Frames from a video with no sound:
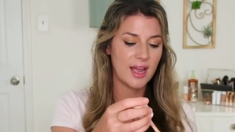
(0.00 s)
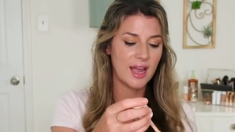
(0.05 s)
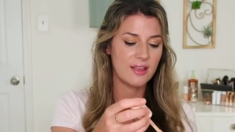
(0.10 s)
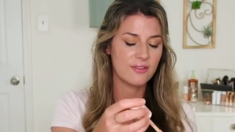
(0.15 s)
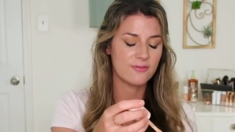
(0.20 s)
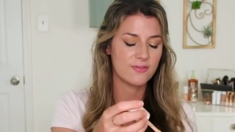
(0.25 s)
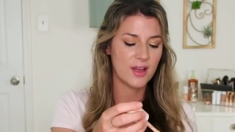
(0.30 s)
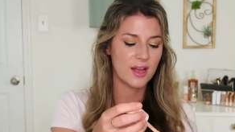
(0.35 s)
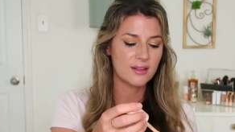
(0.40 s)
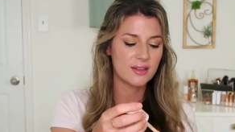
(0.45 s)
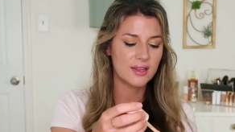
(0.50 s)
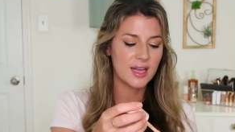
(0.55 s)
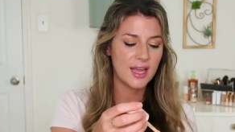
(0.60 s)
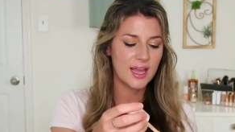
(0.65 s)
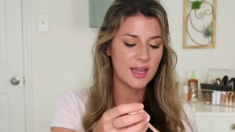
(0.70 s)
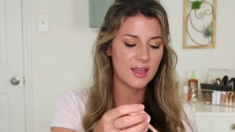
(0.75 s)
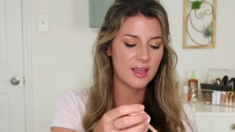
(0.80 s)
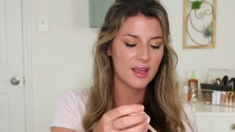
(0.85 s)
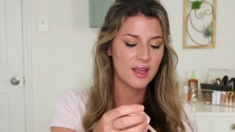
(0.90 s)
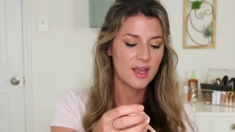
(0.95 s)
I felt
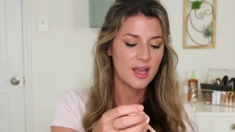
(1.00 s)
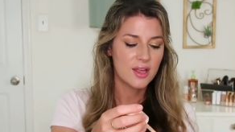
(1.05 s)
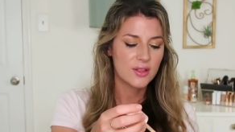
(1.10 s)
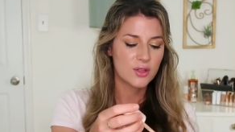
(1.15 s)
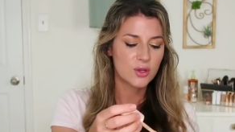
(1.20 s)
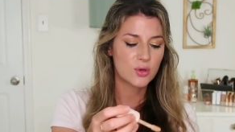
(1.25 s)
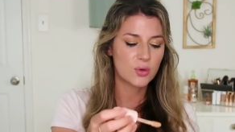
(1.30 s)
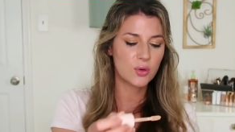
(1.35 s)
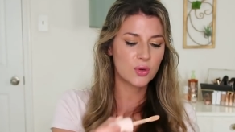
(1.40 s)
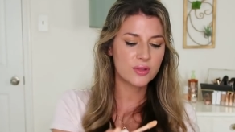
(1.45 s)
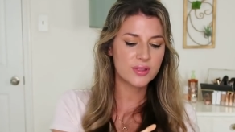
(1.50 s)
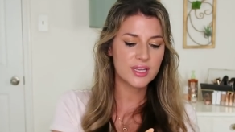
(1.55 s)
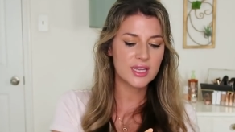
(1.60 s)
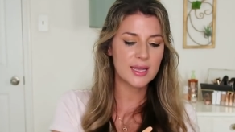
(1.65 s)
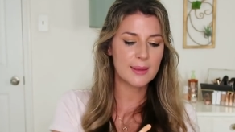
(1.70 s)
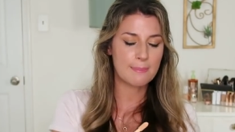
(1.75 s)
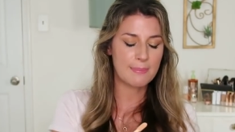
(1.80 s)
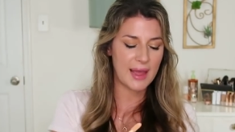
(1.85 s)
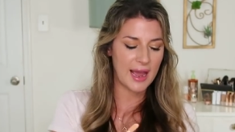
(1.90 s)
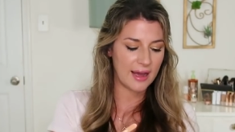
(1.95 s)
like the cool
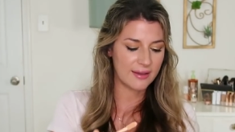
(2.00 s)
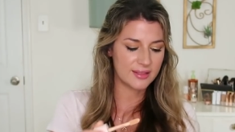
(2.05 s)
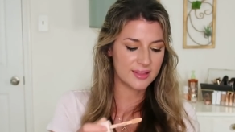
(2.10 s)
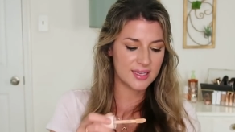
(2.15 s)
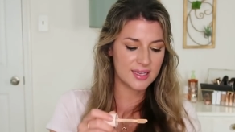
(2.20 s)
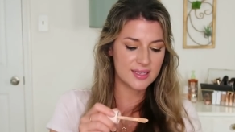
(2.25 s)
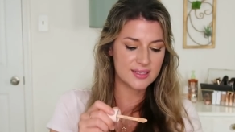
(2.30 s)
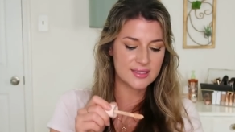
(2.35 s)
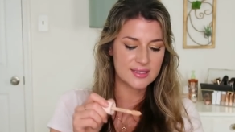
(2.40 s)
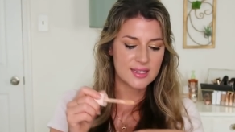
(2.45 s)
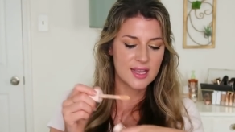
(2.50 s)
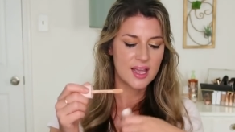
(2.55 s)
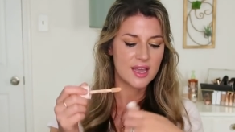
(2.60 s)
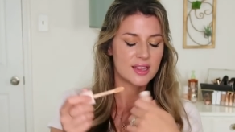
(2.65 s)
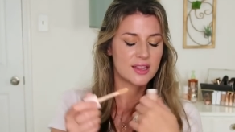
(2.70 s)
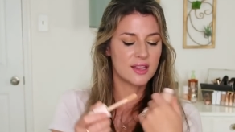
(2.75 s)
thing about this,